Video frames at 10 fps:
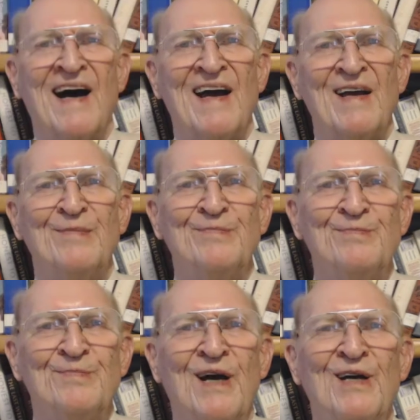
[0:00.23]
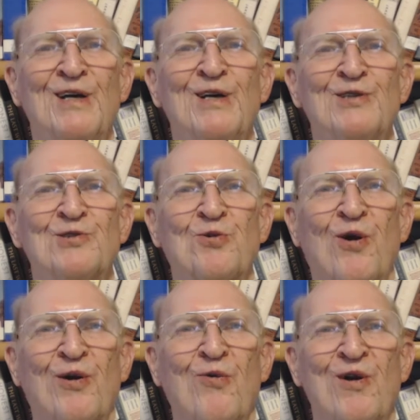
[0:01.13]
Hi,
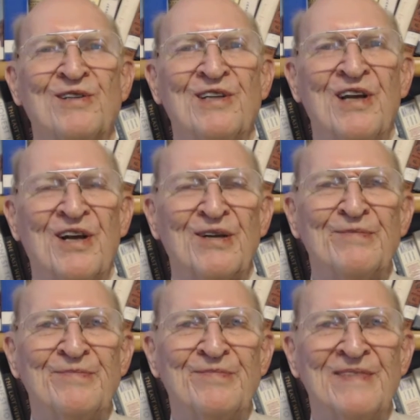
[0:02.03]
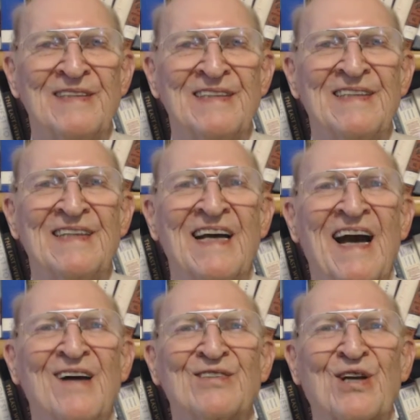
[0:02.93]
Story Gordon here.
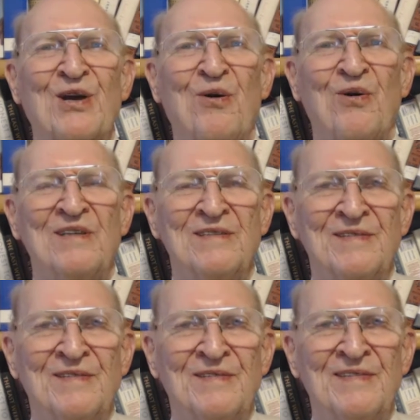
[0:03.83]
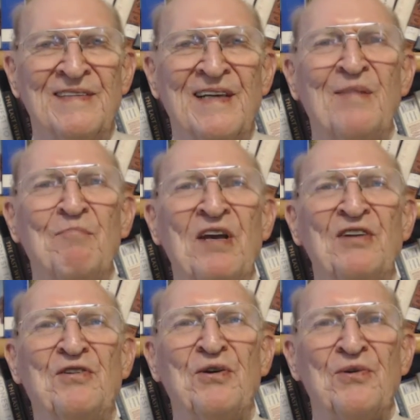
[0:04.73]
How's it going?
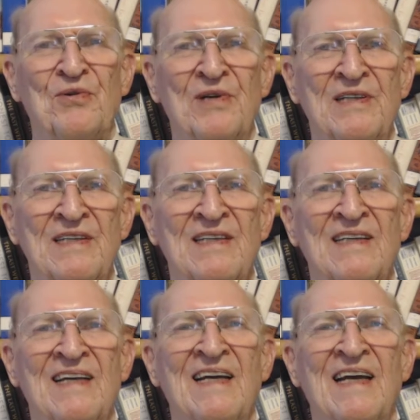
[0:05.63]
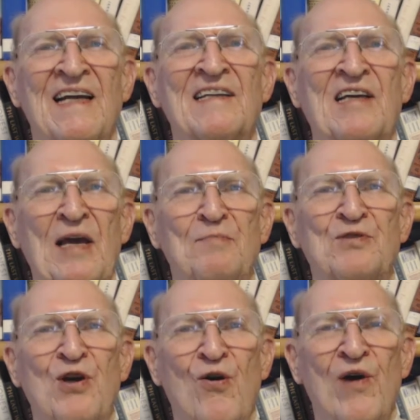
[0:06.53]
Me too. It
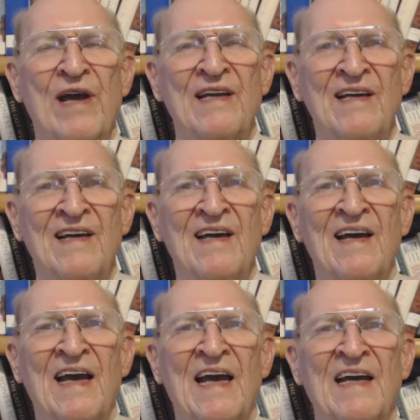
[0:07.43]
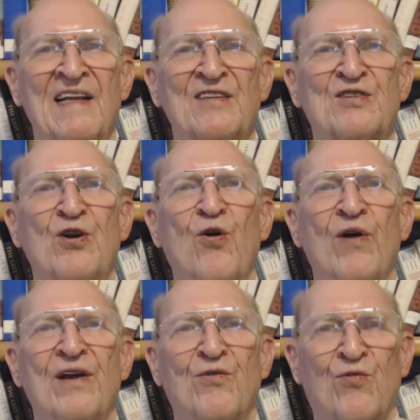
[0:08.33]
keeps going and it's
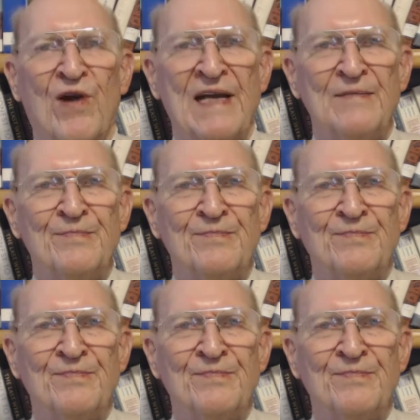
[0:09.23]
going great.